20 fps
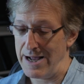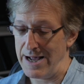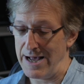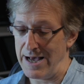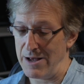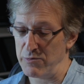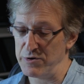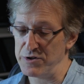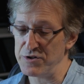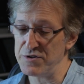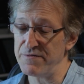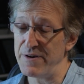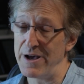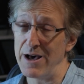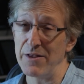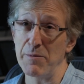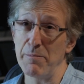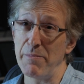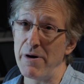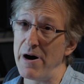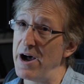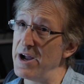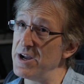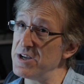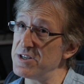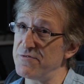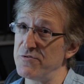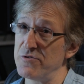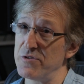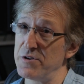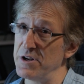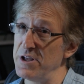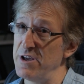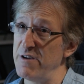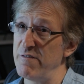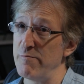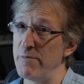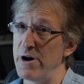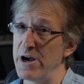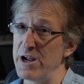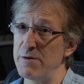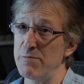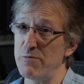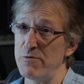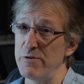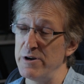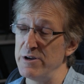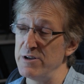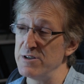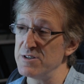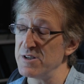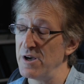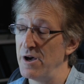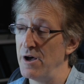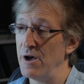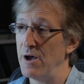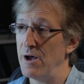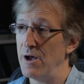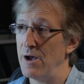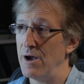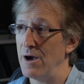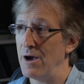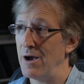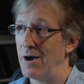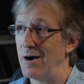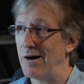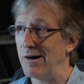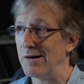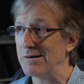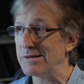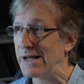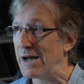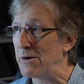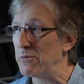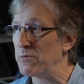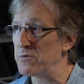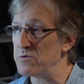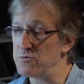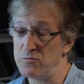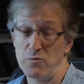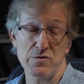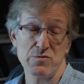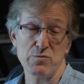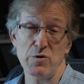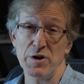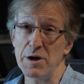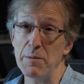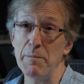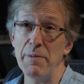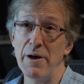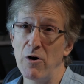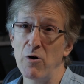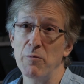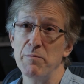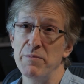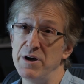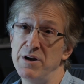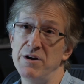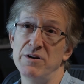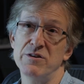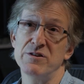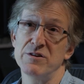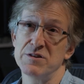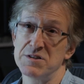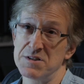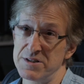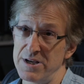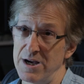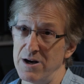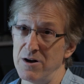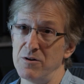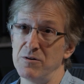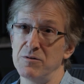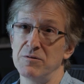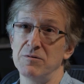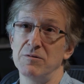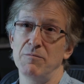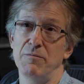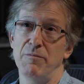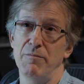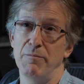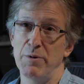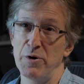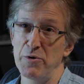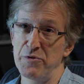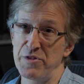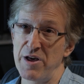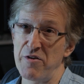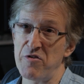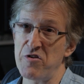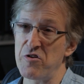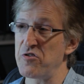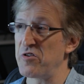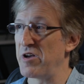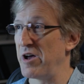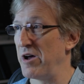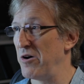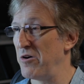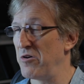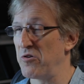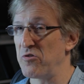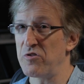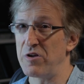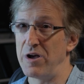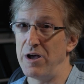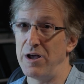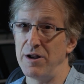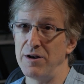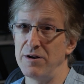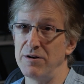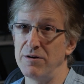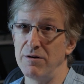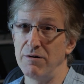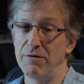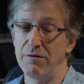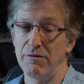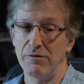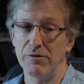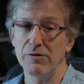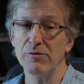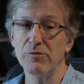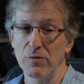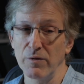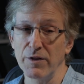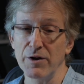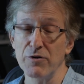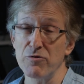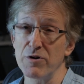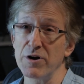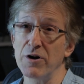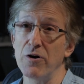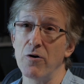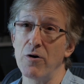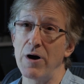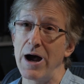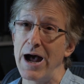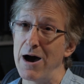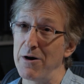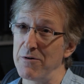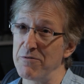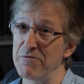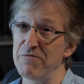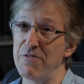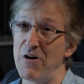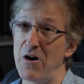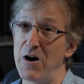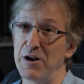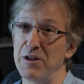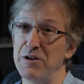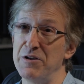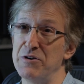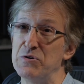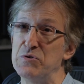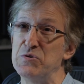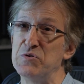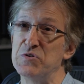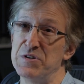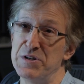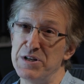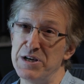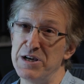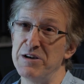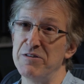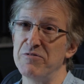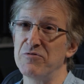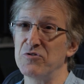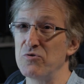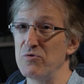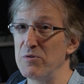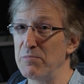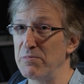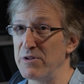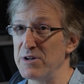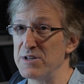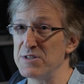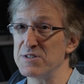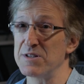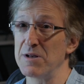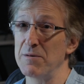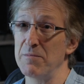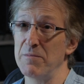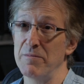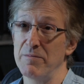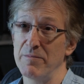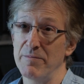And we just found the bias for the Neve mic pre's. That was what compelled me to sell both SSLs and literally go out and find a used Neve to replace them.